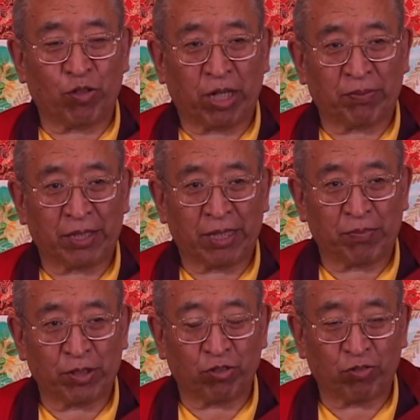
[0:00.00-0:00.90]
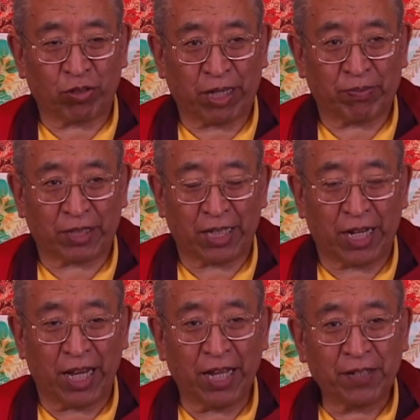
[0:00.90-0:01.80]
to liberate all
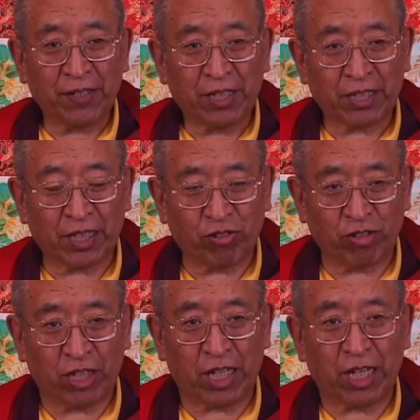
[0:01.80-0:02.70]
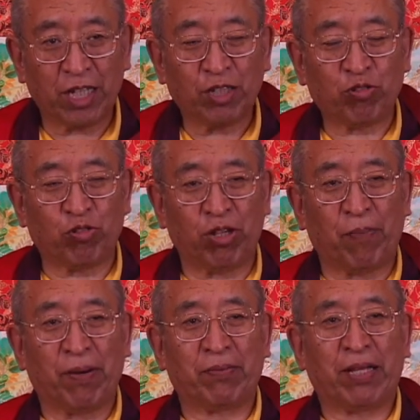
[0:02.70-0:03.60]
beings without exception, through the
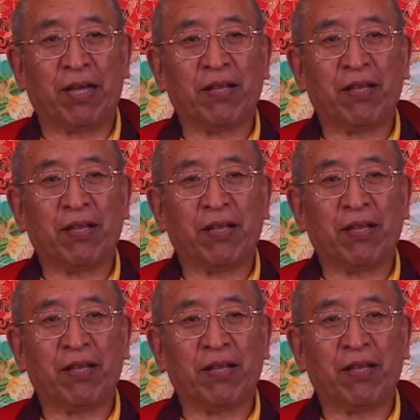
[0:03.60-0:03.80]
power of